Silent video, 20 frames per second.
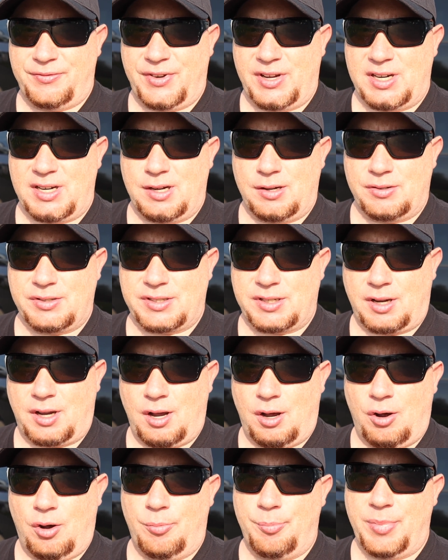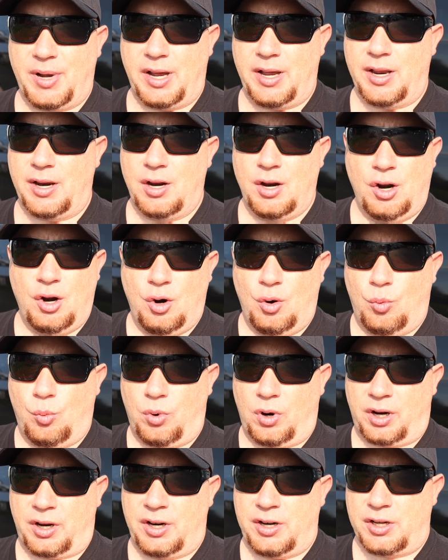videos ago, but
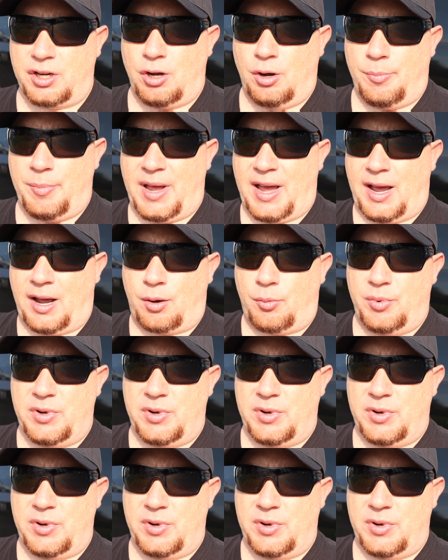we're going to go back.